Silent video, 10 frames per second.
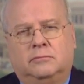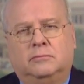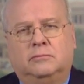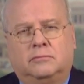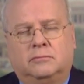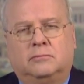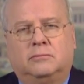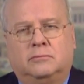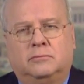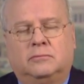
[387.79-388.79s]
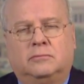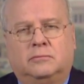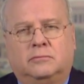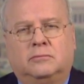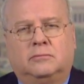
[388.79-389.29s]

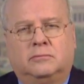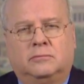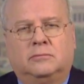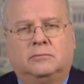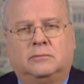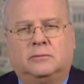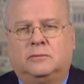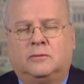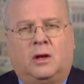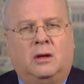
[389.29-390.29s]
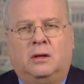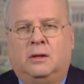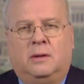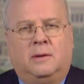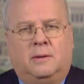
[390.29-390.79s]

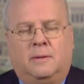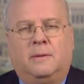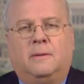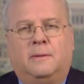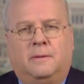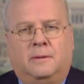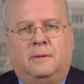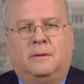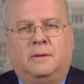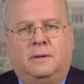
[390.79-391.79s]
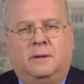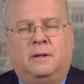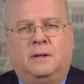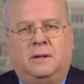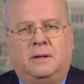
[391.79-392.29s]

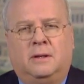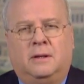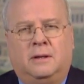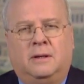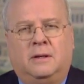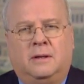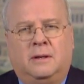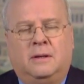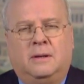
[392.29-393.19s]
The person shown says nothing.